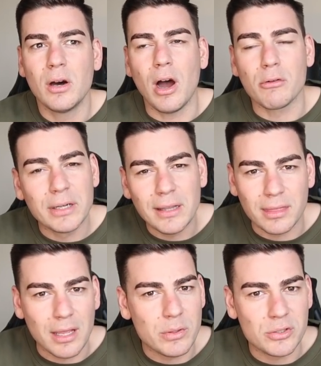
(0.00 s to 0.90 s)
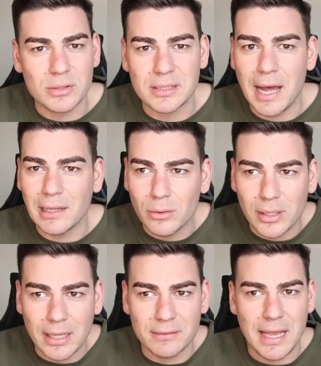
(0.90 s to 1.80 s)
I really think we should start
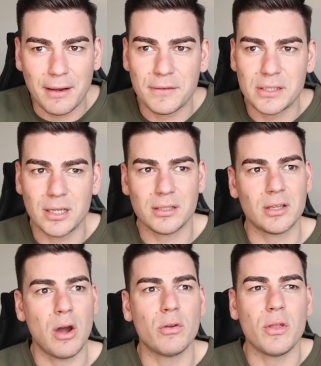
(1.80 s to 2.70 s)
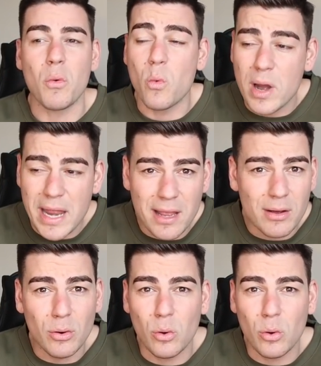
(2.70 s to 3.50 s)
looking at Zach Fisher to go on the wing